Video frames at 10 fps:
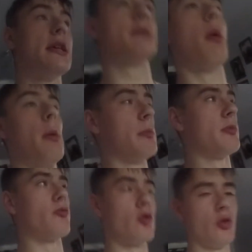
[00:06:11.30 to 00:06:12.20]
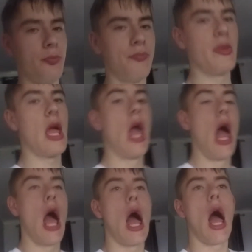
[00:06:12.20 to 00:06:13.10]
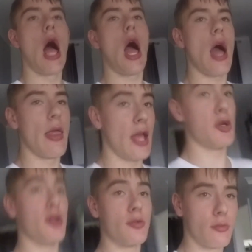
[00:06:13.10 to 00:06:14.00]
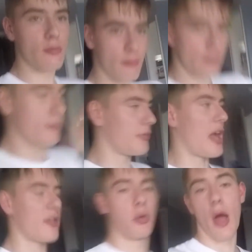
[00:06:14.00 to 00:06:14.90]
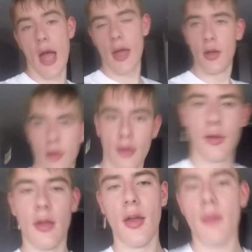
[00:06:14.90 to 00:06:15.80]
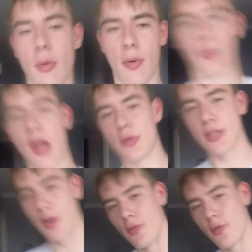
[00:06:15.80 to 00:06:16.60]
is my mum's room. And then that's where my mum goes in her